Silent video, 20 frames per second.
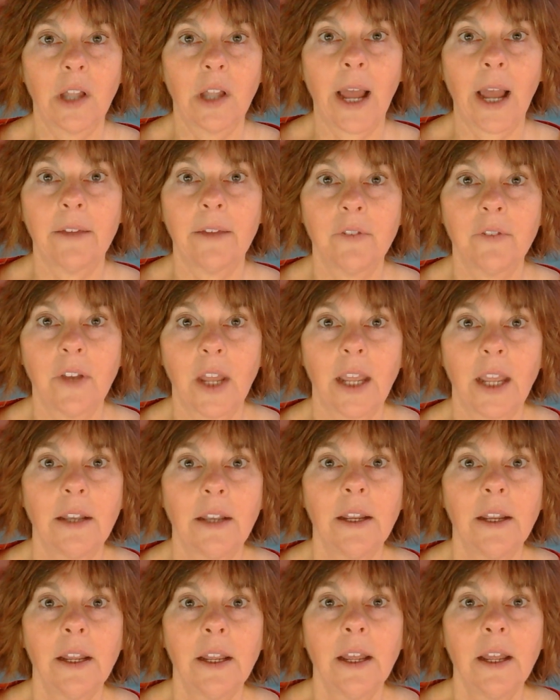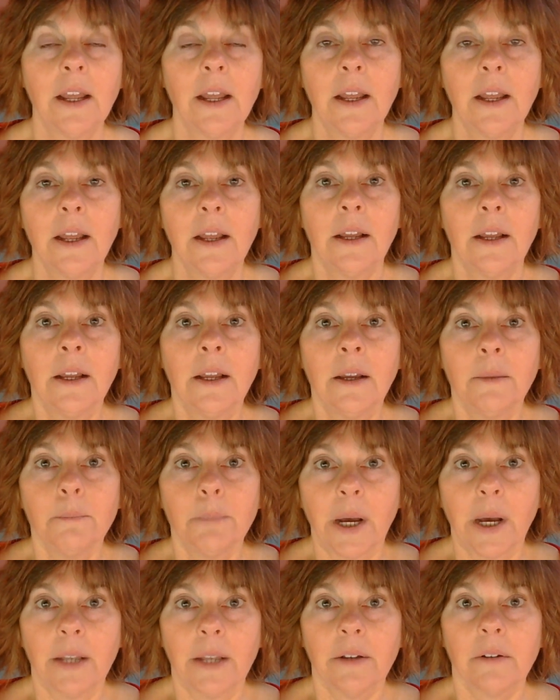live date.
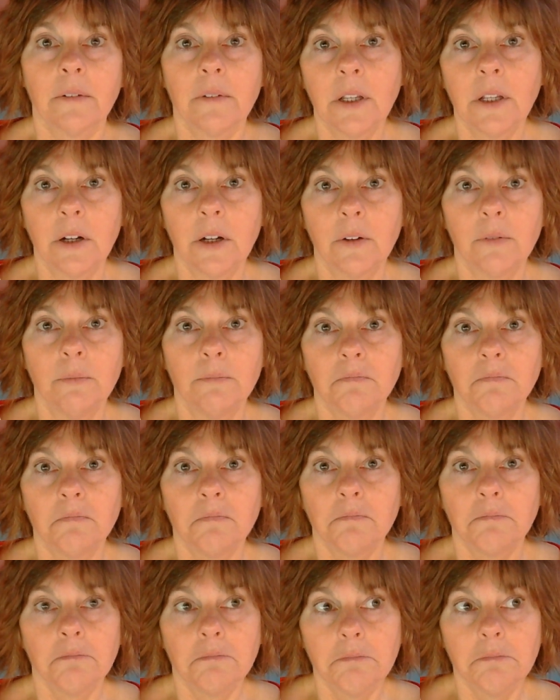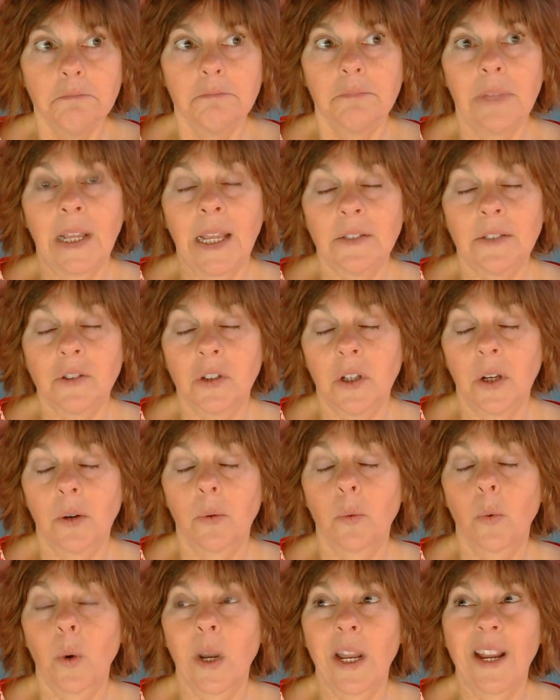But, is it
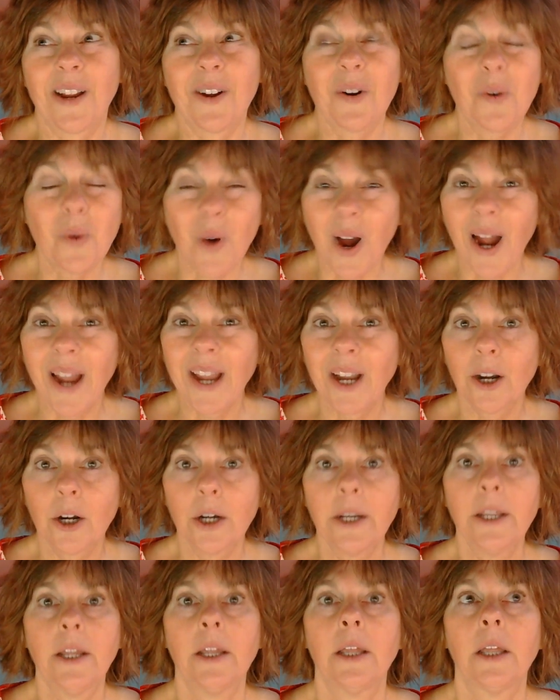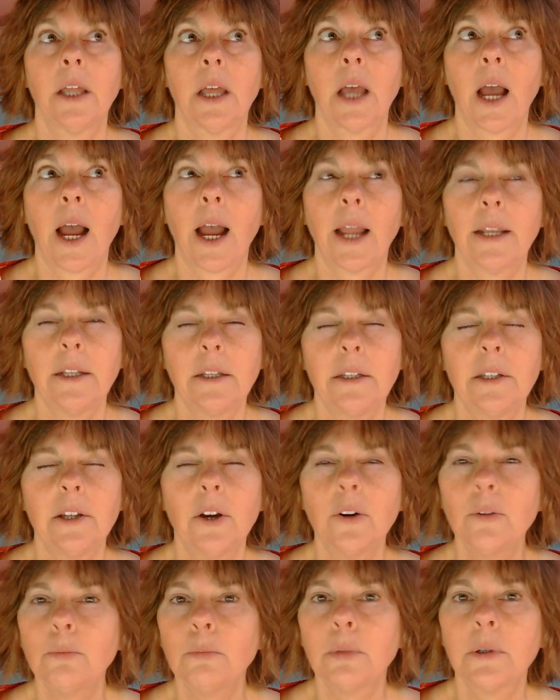required? I
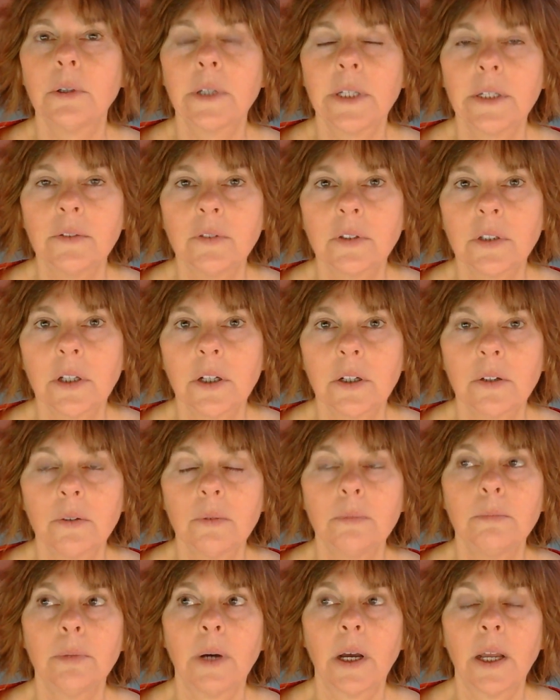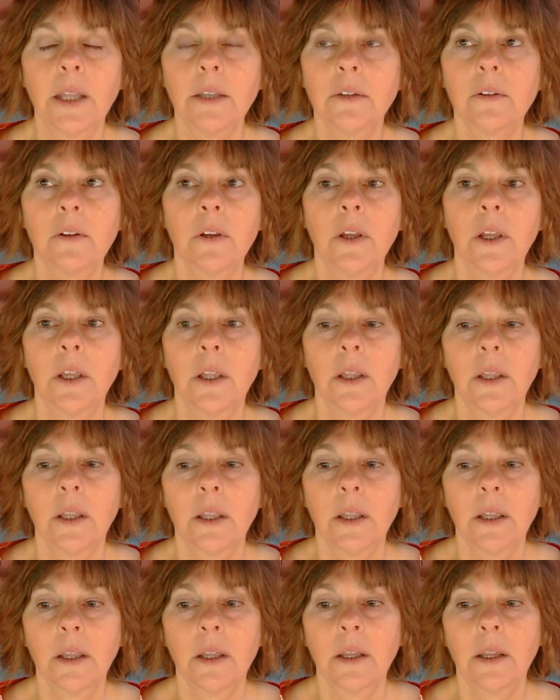don't believe so, but
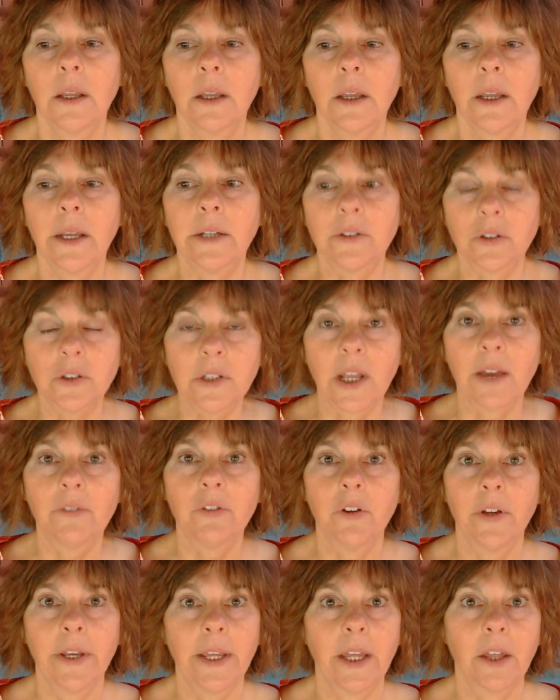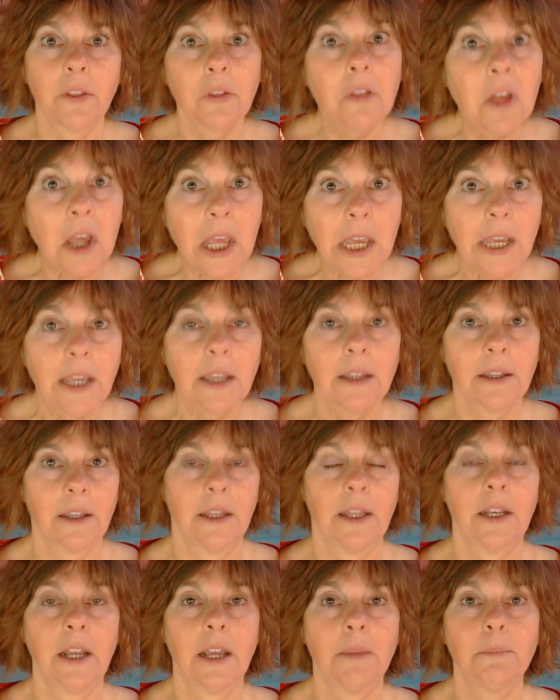it's definitely a thing
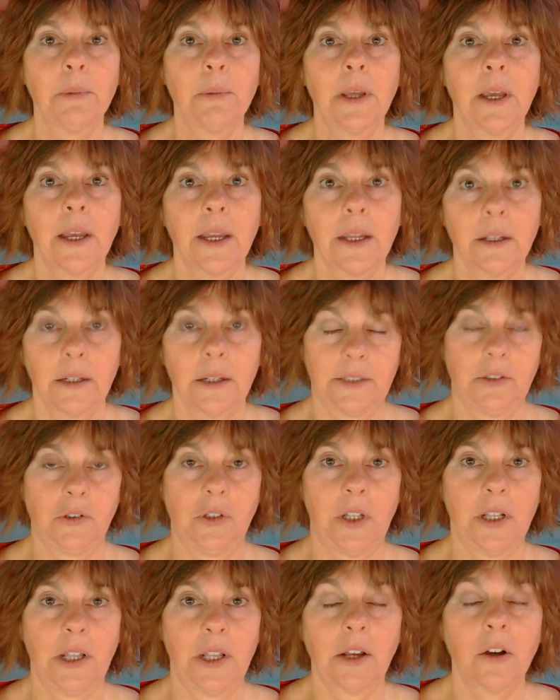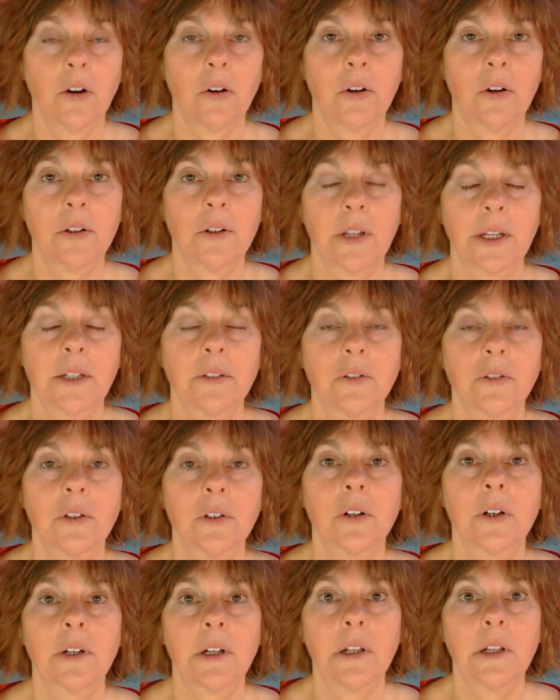in APA. Like I said, they
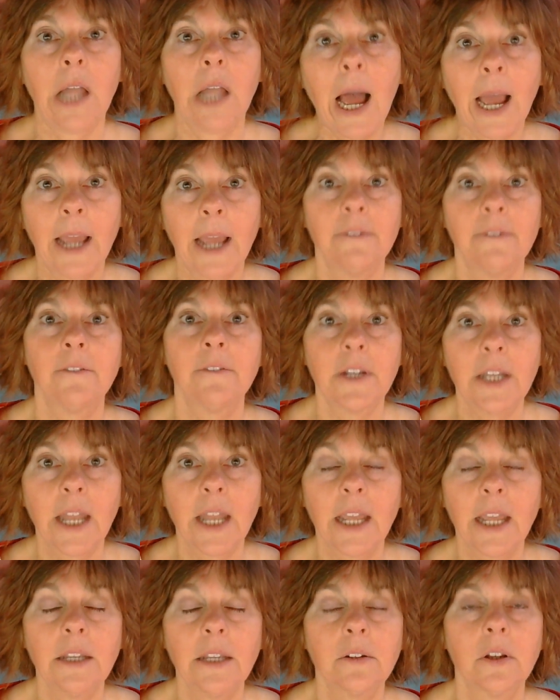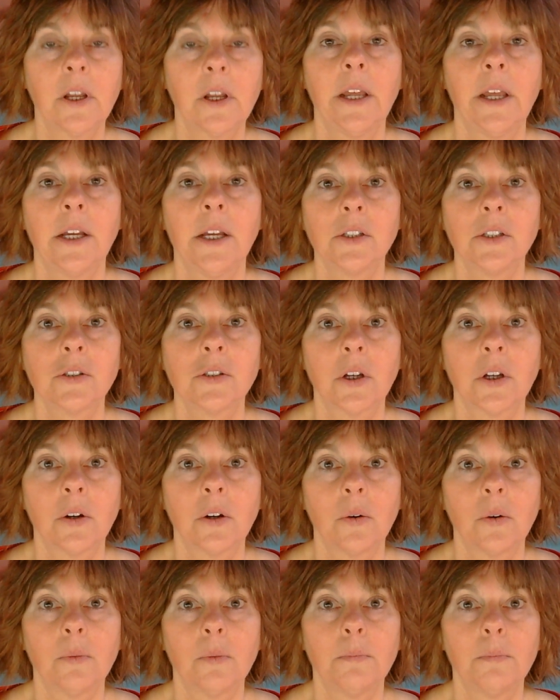consider it a live date.
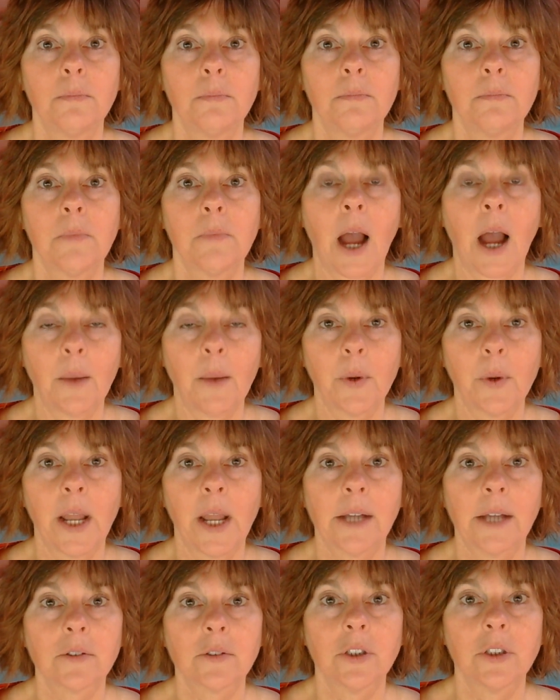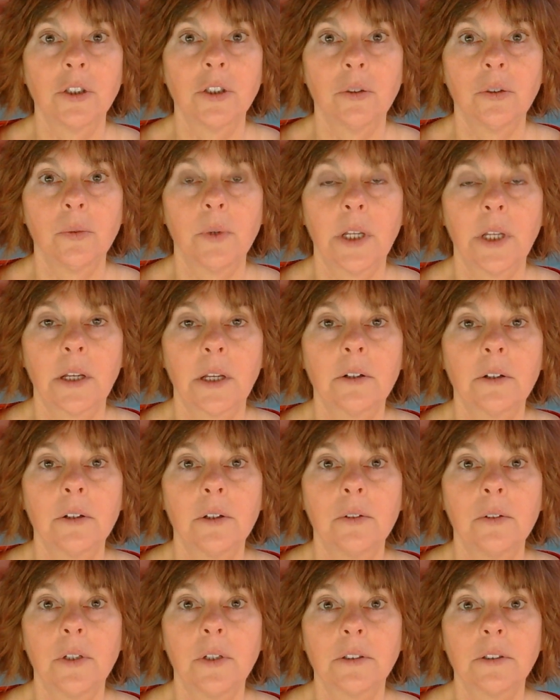So I would ask that you would
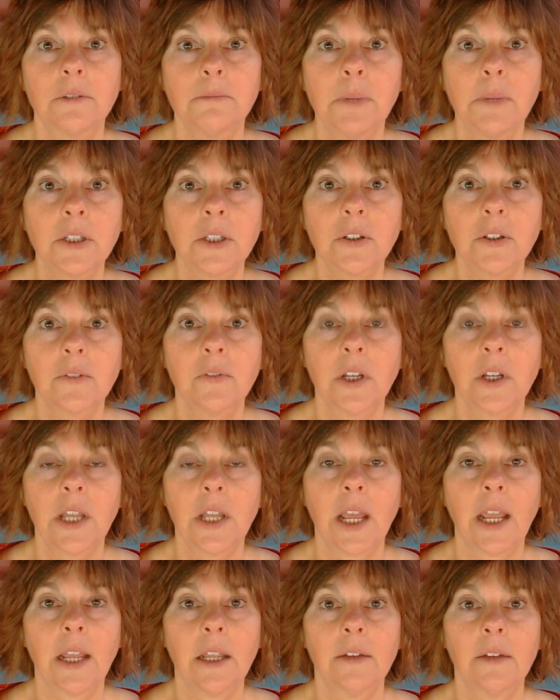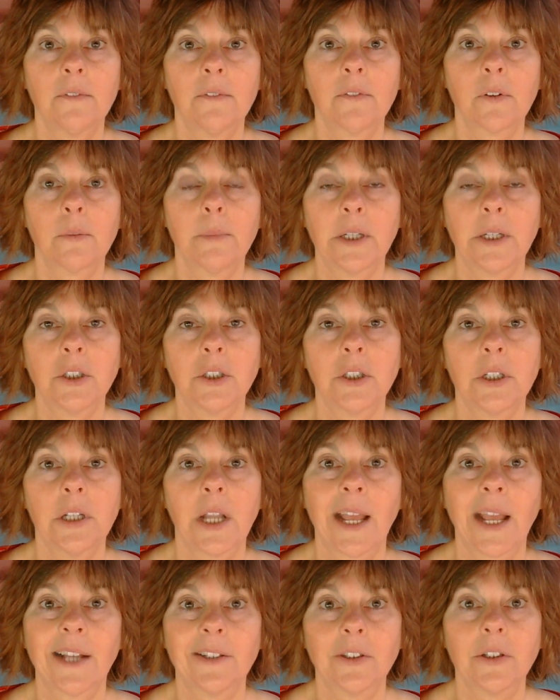include as much of the date information
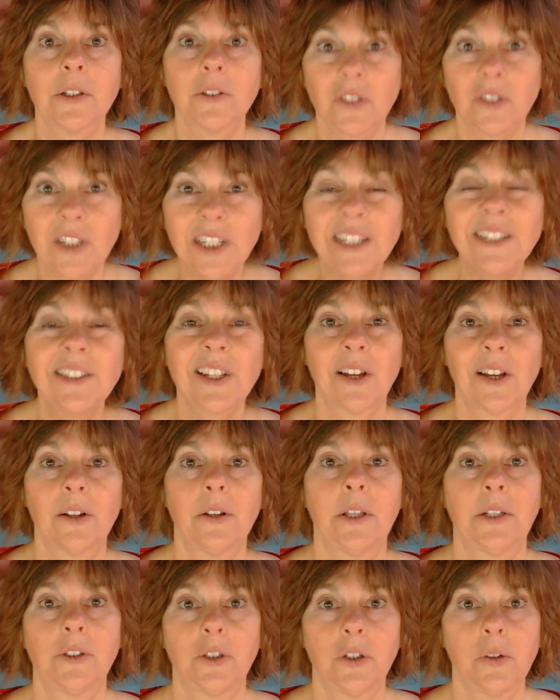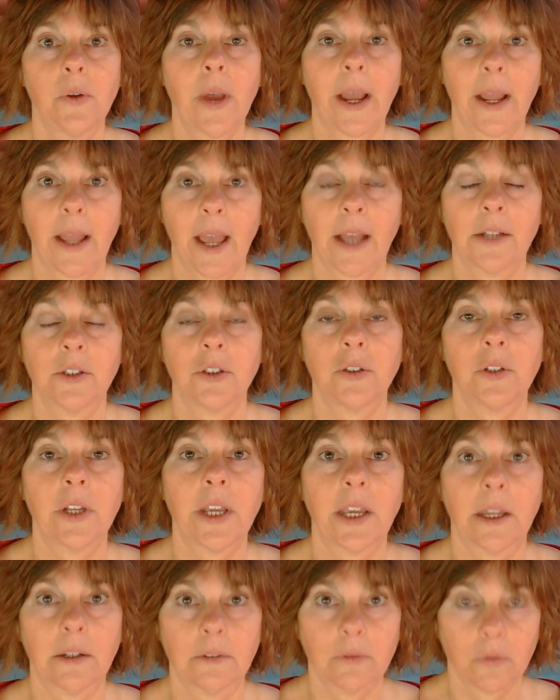as detailed as you
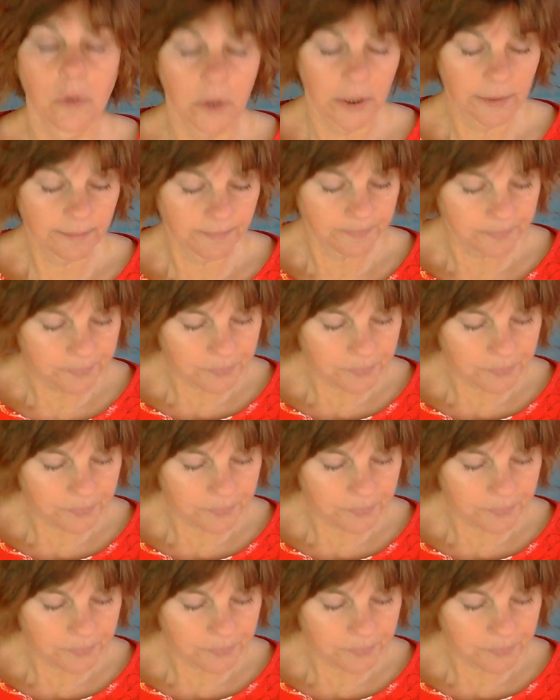can. Okay.